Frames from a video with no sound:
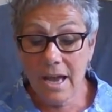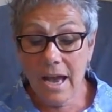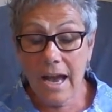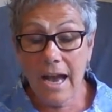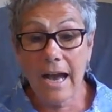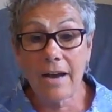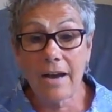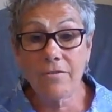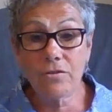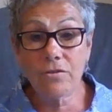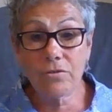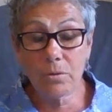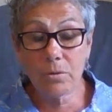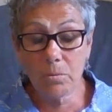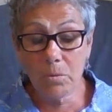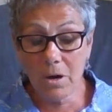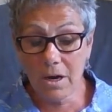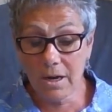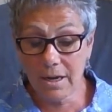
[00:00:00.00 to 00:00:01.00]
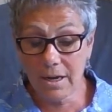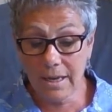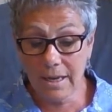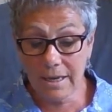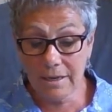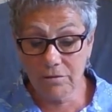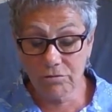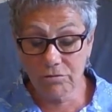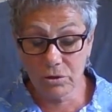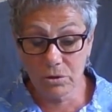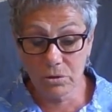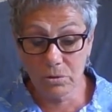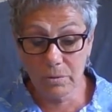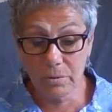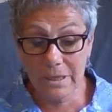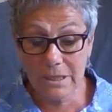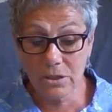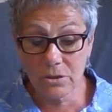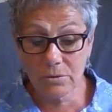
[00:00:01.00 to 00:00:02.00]
After a while I grew
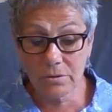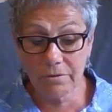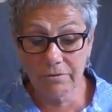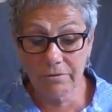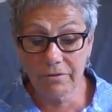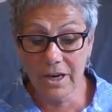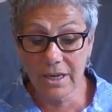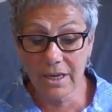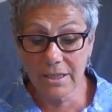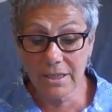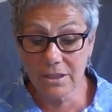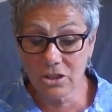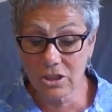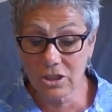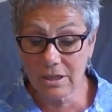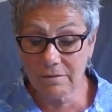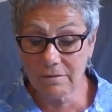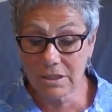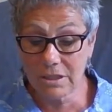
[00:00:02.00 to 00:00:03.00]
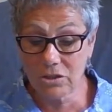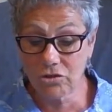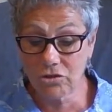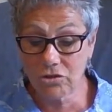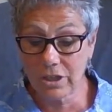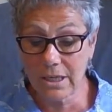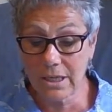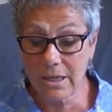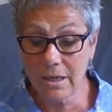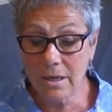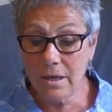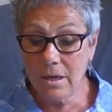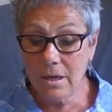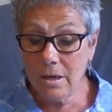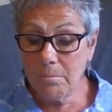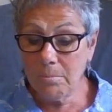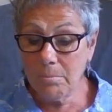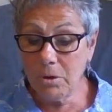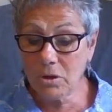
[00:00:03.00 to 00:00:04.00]
into a fine cherry tree,
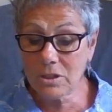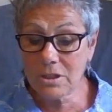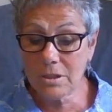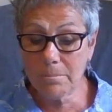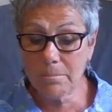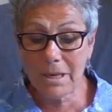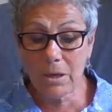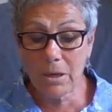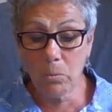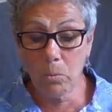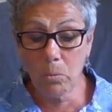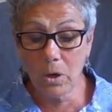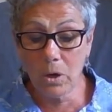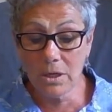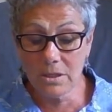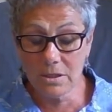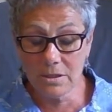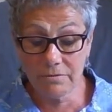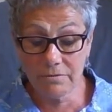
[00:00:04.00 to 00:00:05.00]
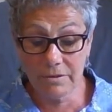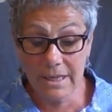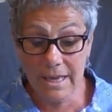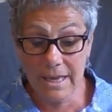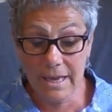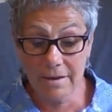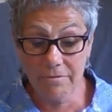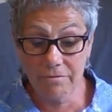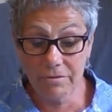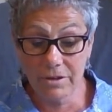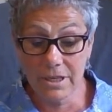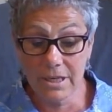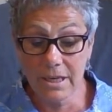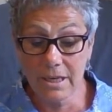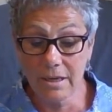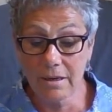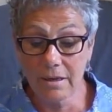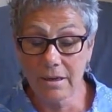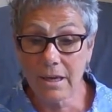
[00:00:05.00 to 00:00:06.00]
blossoming wonderfully every
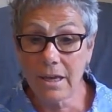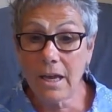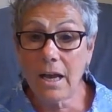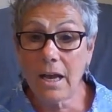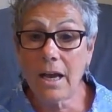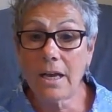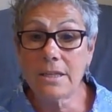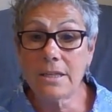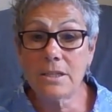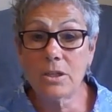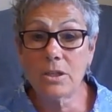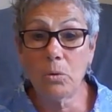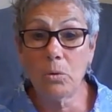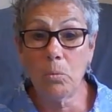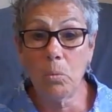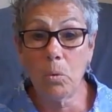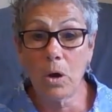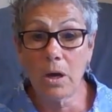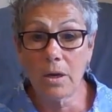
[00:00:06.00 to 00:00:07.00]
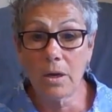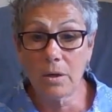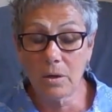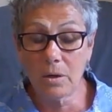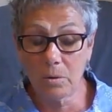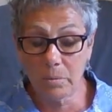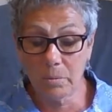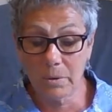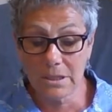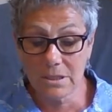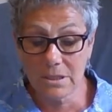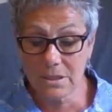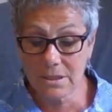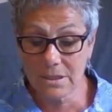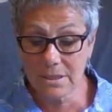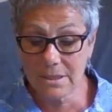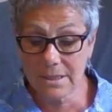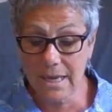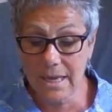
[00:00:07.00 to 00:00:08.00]
year, until one
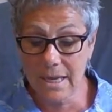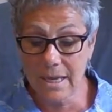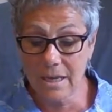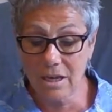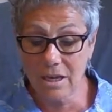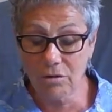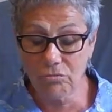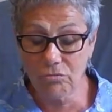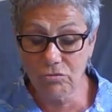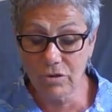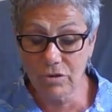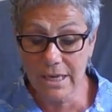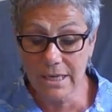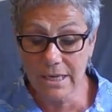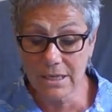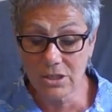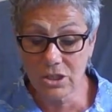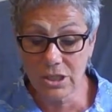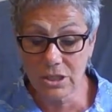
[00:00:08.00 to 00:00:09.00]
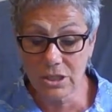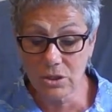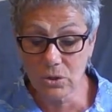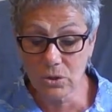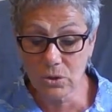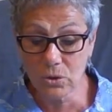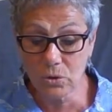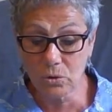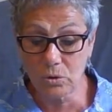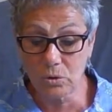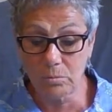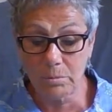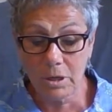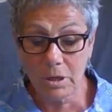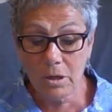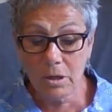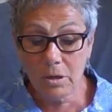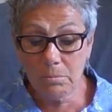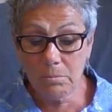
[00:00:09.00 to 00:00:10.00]
winter's day a raging storm
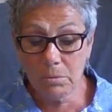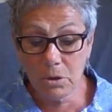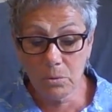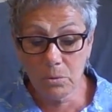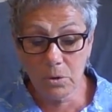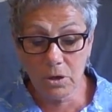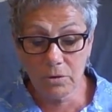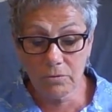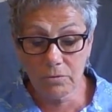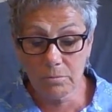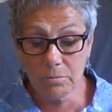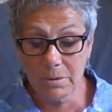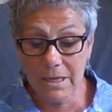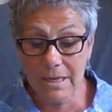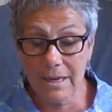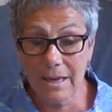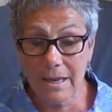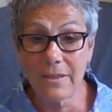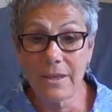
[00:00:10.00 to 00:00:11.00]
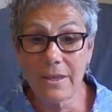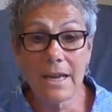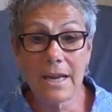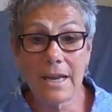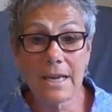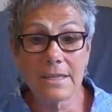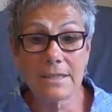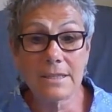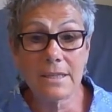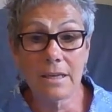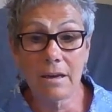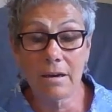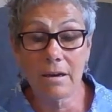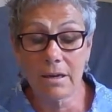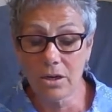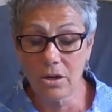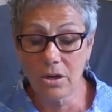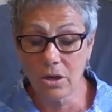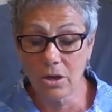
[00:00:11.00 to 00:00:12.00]
blew over me, and the next thing
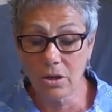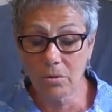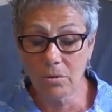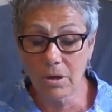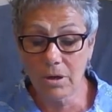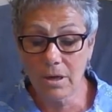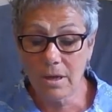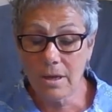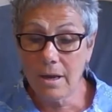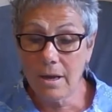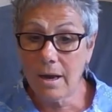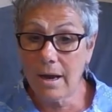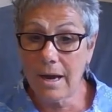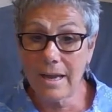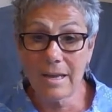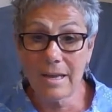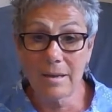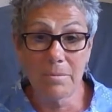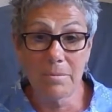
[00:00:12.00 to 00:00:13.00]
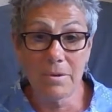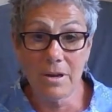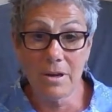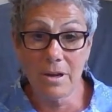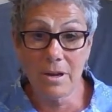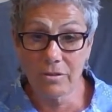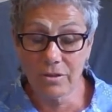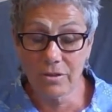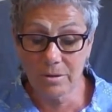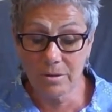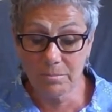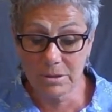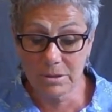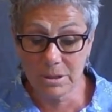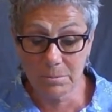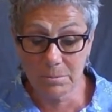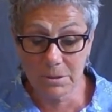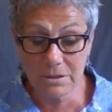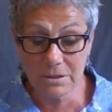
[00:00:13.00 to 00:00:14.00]
I know I am nothing but
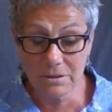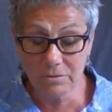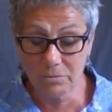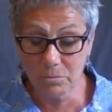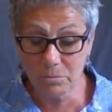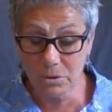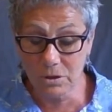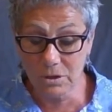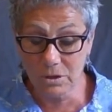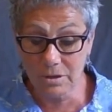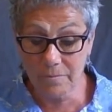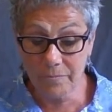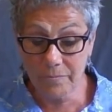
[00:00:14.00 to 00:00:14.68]
a piece of wood,